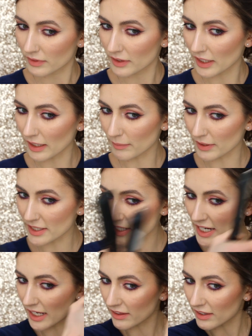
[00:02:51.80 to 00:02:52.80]
Then I'm going to
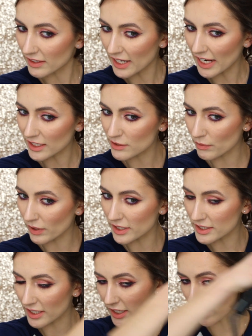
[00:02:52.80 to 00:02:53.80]
take the next one,
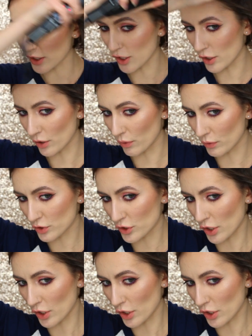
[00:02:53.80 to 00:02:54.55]
it's going to go